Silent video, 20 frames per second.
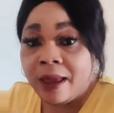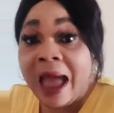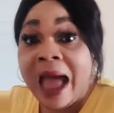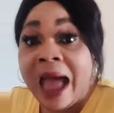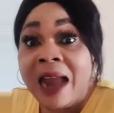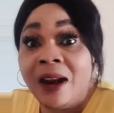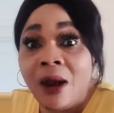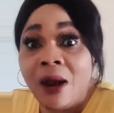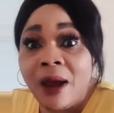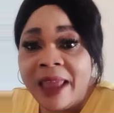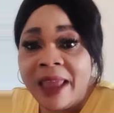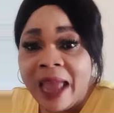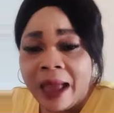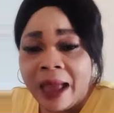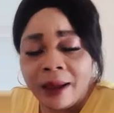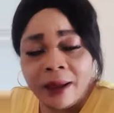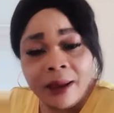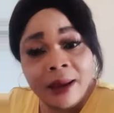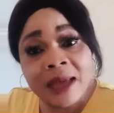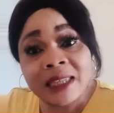lawyer.
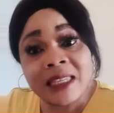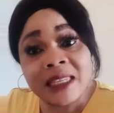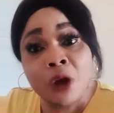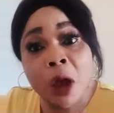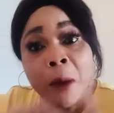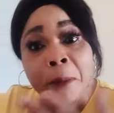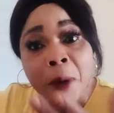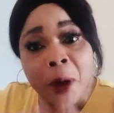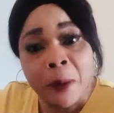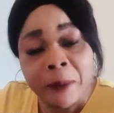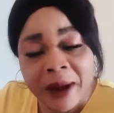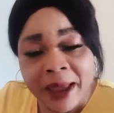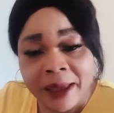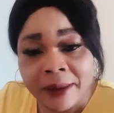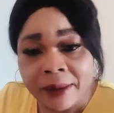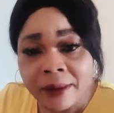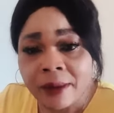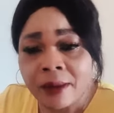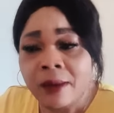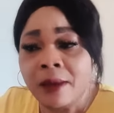Now I say, no problem.
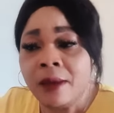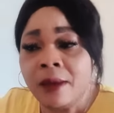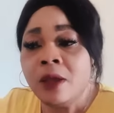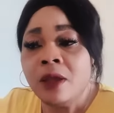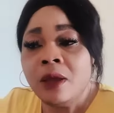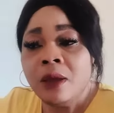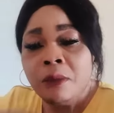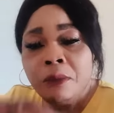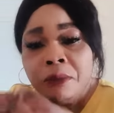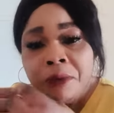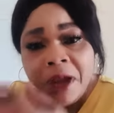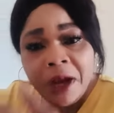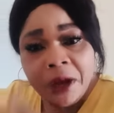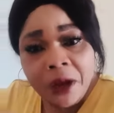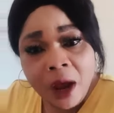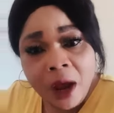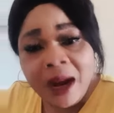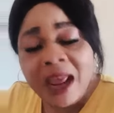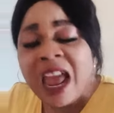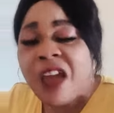Bring
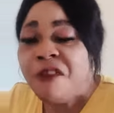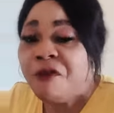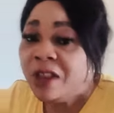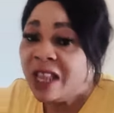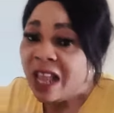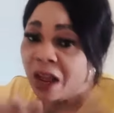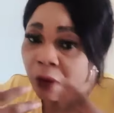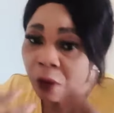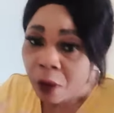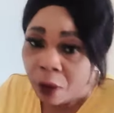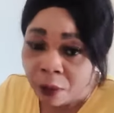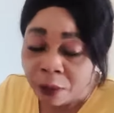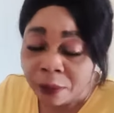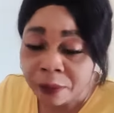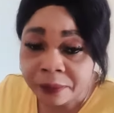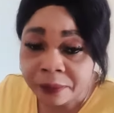your lawyer if you dey come.